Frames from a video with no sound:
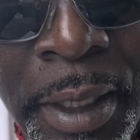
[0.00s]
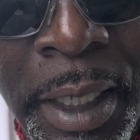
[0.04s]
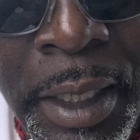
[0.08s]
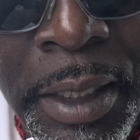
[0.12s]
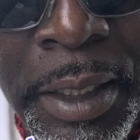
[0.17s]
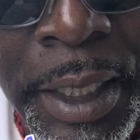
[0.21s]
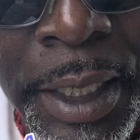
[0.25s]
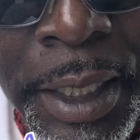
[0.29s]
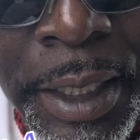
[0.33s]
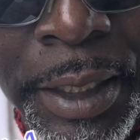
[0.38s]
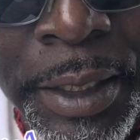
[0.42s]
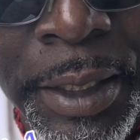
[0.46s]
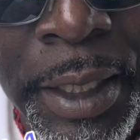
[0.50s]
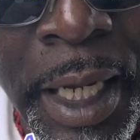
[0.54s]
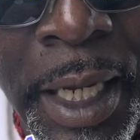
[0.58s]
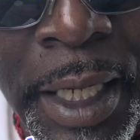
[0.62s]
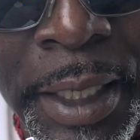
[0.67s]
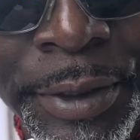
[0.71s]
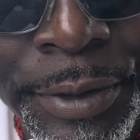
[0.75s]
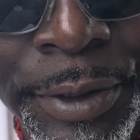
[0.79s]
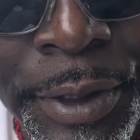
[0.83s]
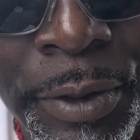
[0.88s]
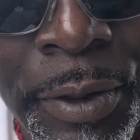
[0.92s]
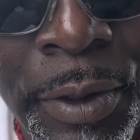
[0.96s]
A lady, the
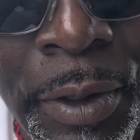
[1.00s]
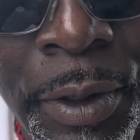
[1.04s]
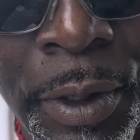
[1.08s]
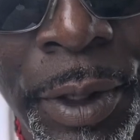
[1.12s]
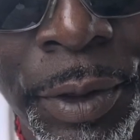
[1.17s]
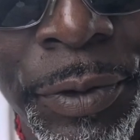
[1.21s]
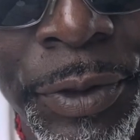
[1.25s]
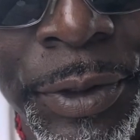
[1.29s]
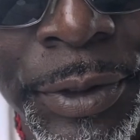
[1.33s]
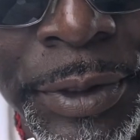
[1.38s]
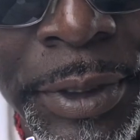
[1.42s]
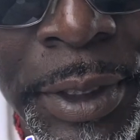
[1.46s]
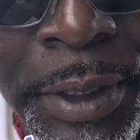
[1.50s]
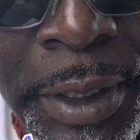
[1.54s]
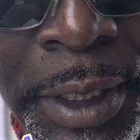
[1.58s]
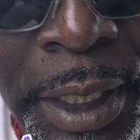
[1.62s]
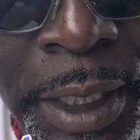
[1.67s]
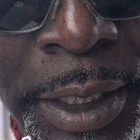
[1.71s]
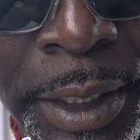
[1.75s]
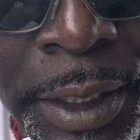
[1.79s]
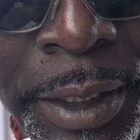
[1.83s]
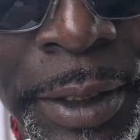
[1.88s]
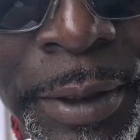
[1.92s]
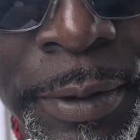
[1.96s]
highest thing on earth is a
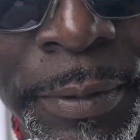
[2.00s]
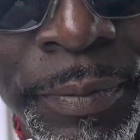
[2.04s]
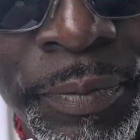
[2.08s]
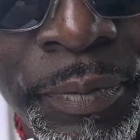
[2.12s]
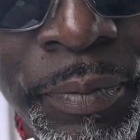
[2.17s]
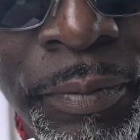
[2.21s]
lady.